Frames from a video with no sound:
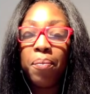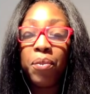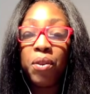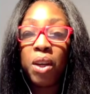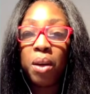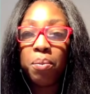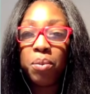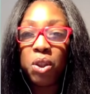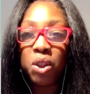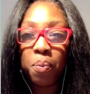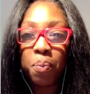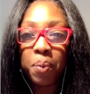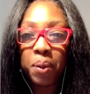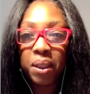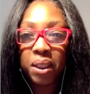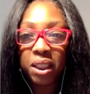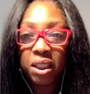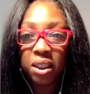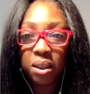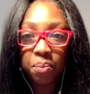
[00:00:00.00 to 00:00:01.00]
thumbs up
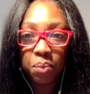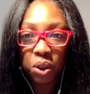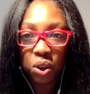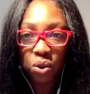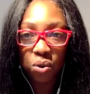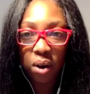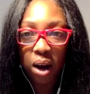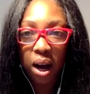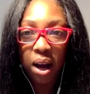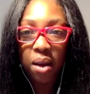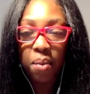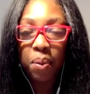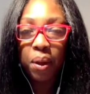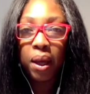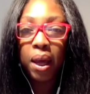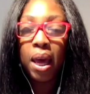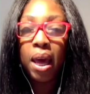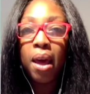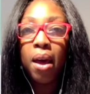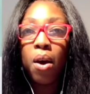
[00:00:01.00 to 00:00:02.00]
and subscribe.
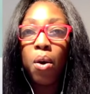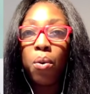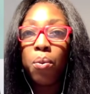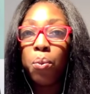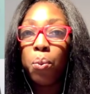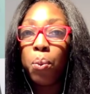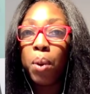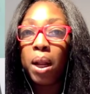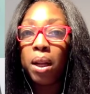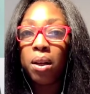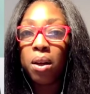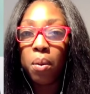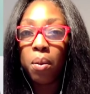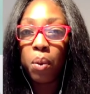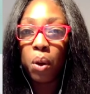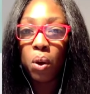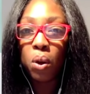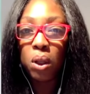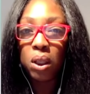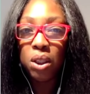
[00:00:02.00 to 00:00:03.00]
Welcome
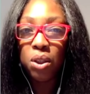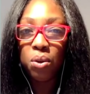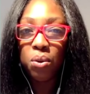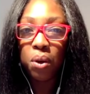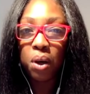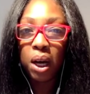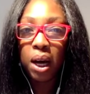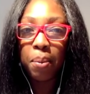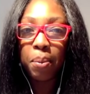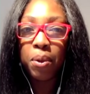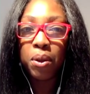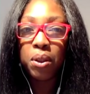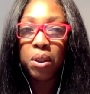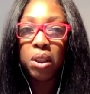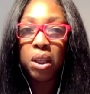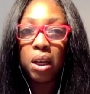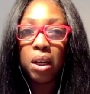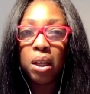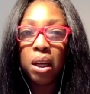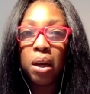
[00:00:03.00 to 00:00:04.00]
all newcomers
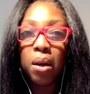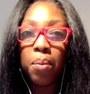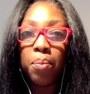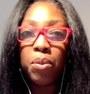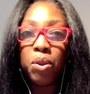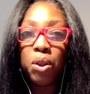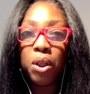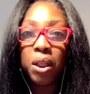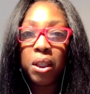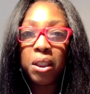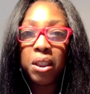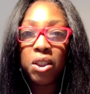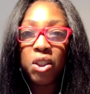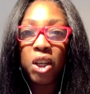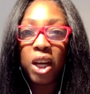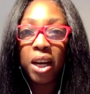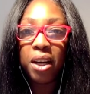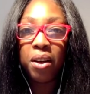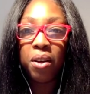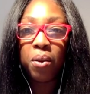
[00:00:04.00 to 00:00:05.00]
to this
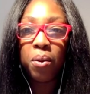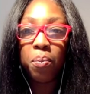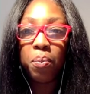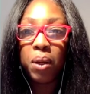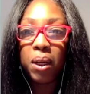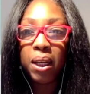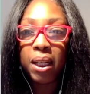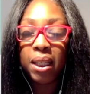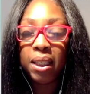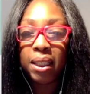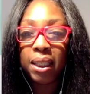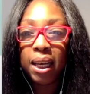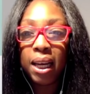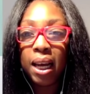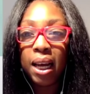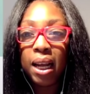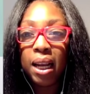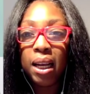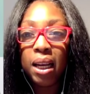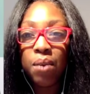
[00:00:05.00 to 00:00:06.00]
channel. Please
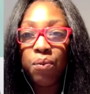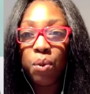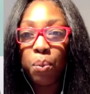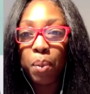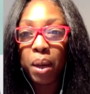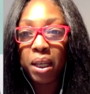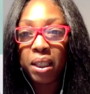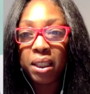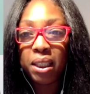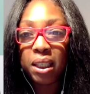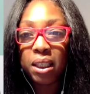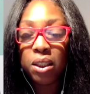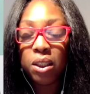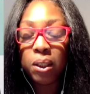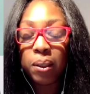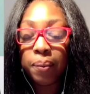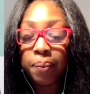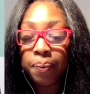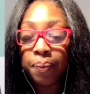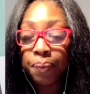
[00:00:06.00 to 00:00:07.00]
leave a message
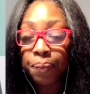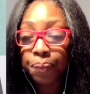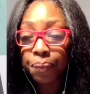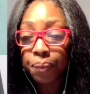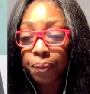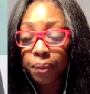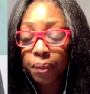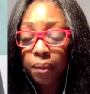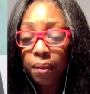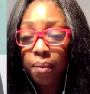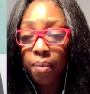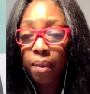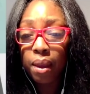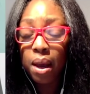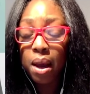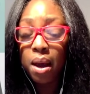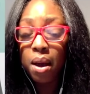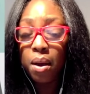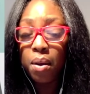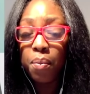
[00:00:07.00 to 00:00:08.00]

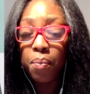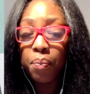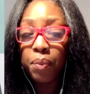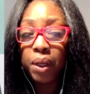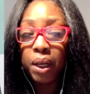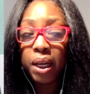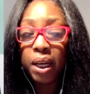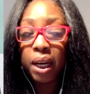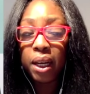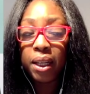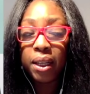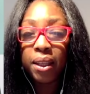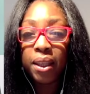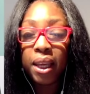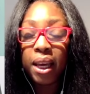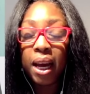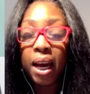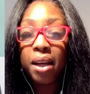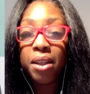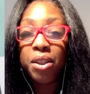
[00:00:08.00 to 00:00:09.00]
Another
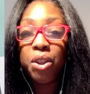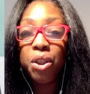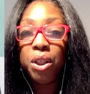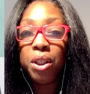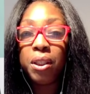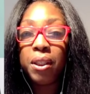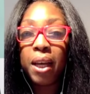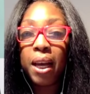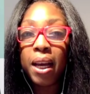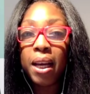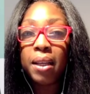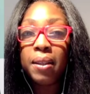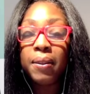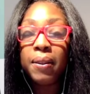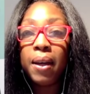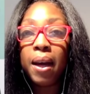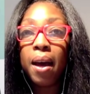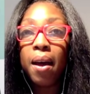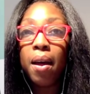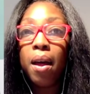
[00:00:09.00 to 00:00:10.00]
thing I should say is
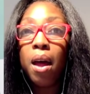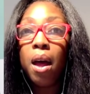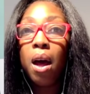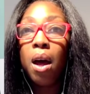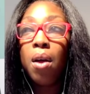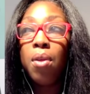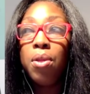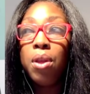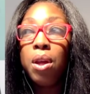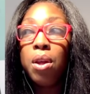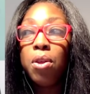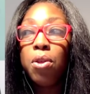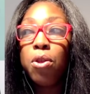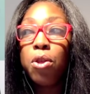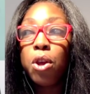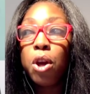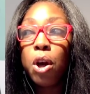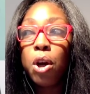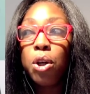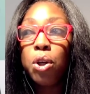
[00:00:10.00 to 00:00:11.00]
that the
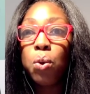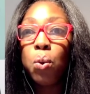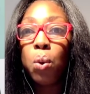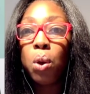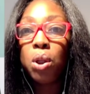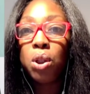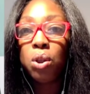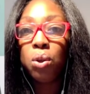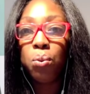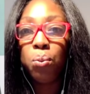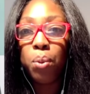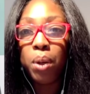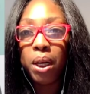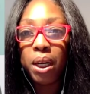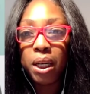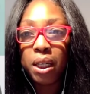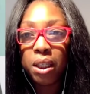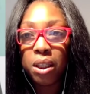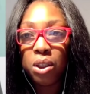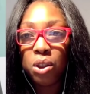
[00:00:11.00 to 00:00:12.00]
third quarter
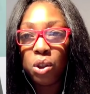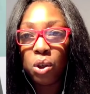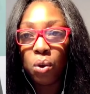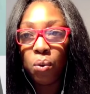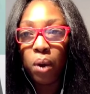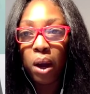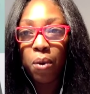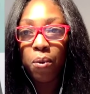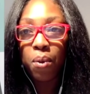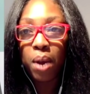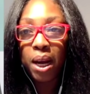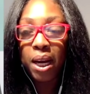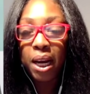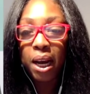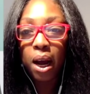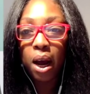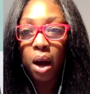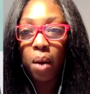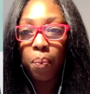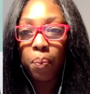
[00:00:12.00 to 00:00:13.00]
reading is already
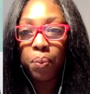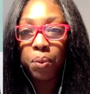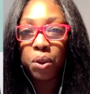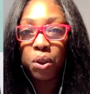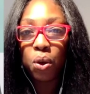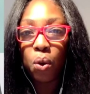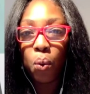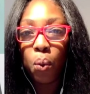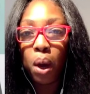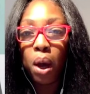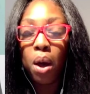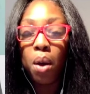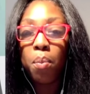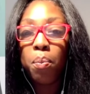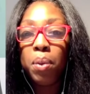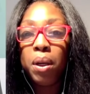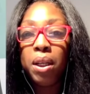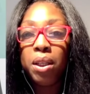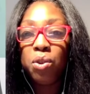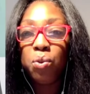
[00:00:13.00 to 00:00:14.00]
up, so
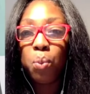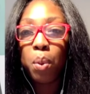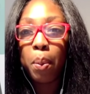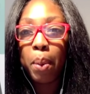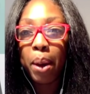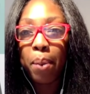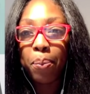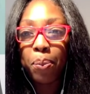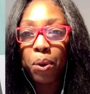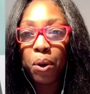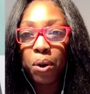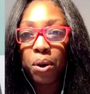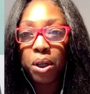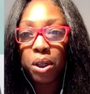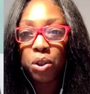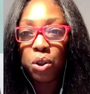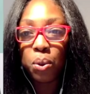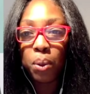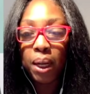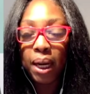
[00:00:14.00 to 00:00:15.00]
please remember
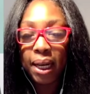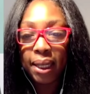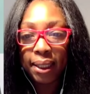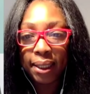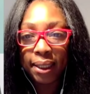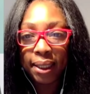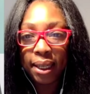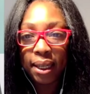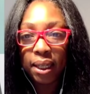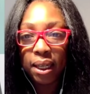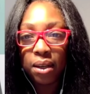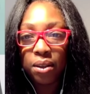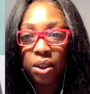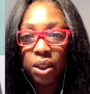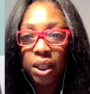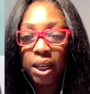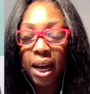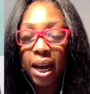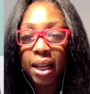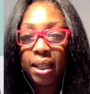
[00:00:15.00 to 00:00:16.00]
to listen
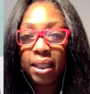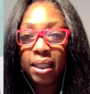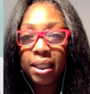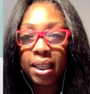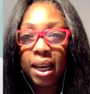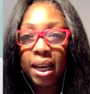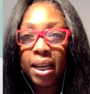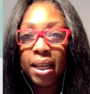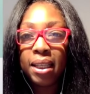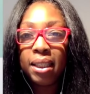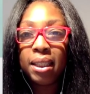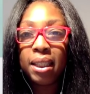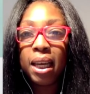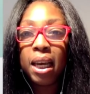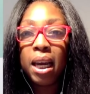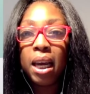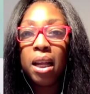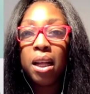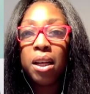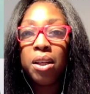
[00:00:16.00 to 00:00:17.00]
to that. That is,
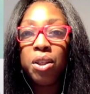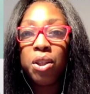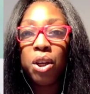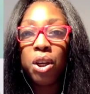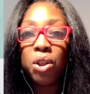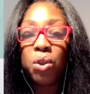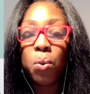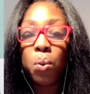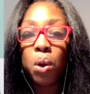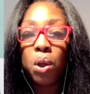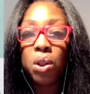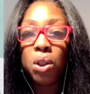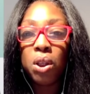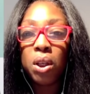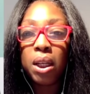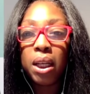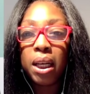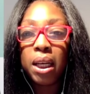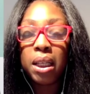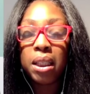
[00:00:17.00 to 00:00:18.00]
the third
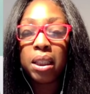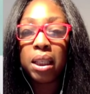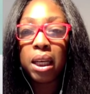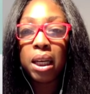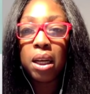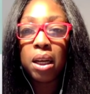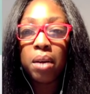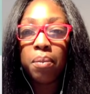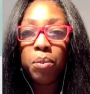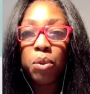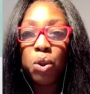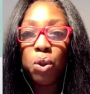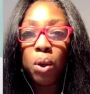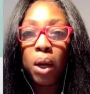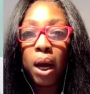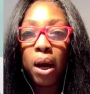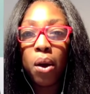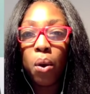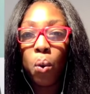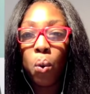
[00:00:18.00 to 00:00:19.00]
quarter is
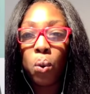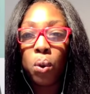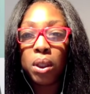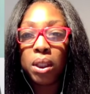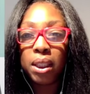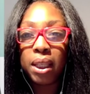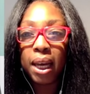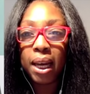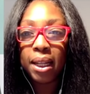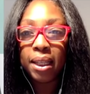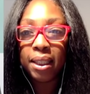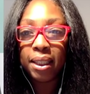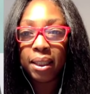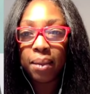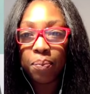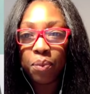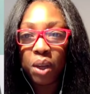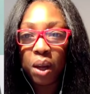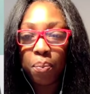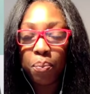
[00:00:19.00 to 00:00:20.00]
July, August, and
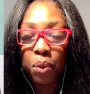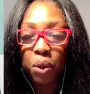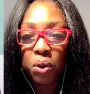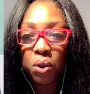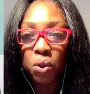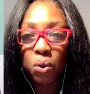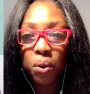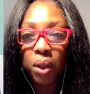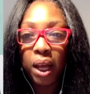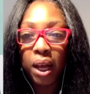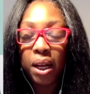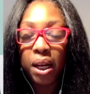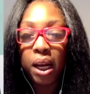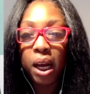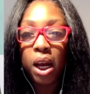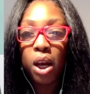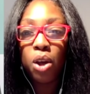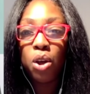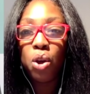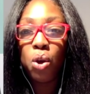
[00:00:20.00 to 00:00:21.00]
September. So then
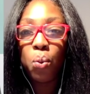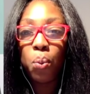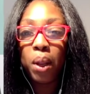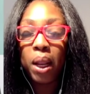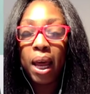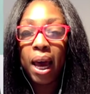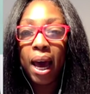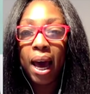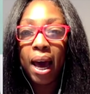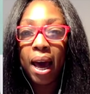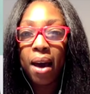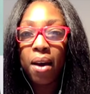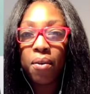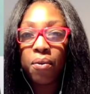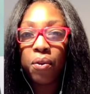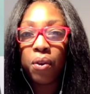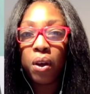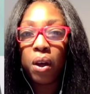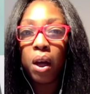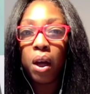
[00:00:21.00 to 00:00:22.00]
you will have,